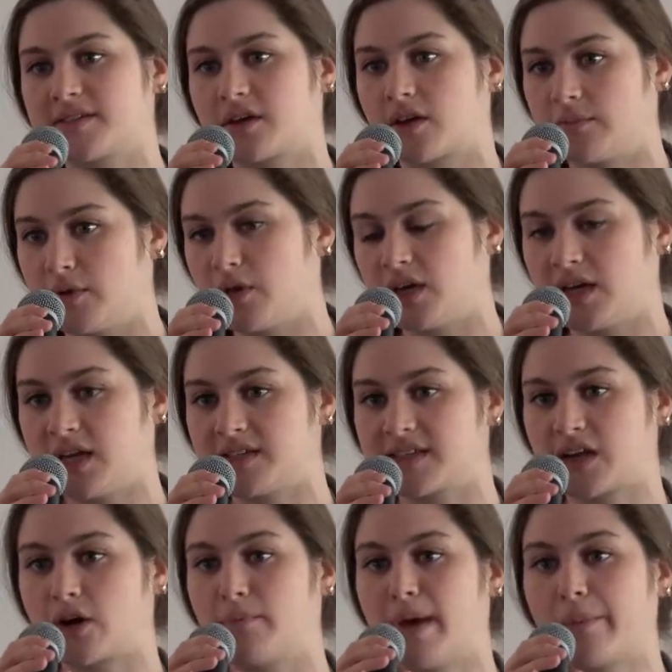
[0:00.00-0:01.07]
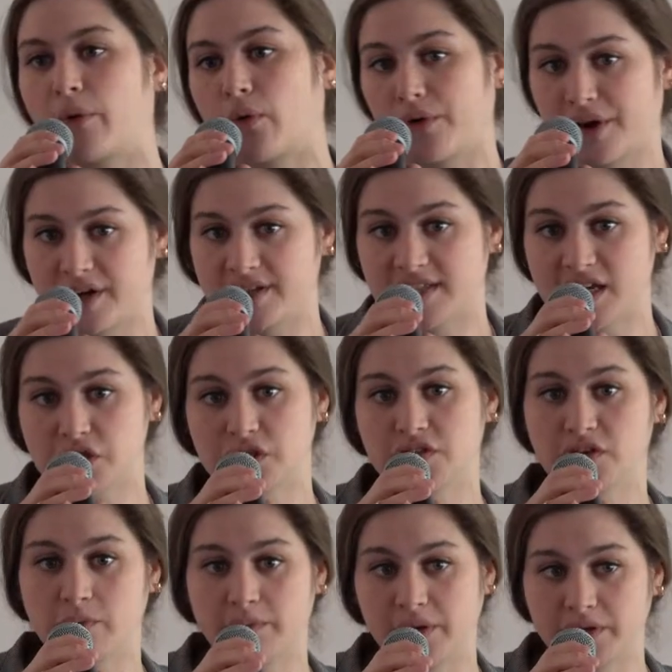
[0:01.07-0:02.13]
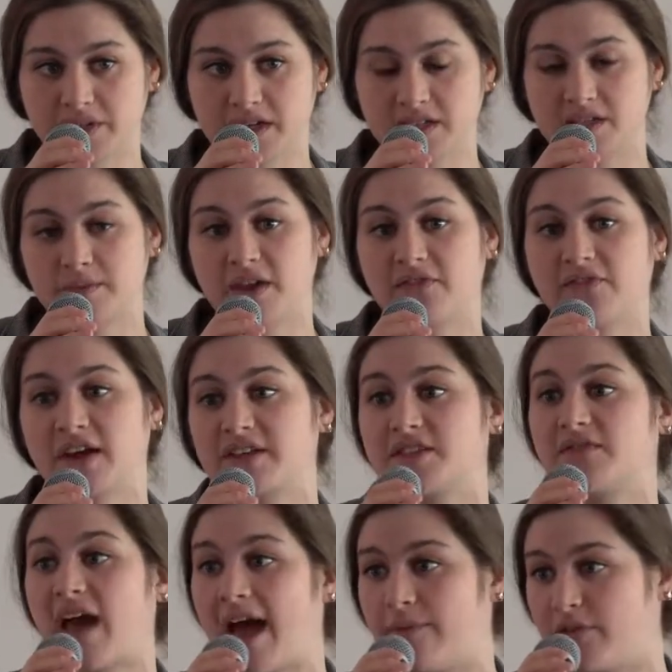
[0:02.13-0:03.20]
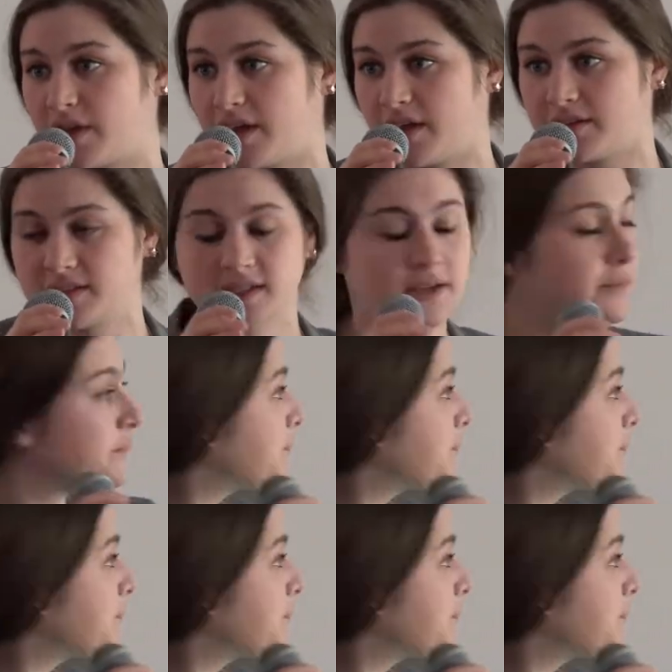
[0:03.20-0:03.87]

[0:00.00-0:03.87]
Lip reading: the communities that our member organizations are building to be effective advocates.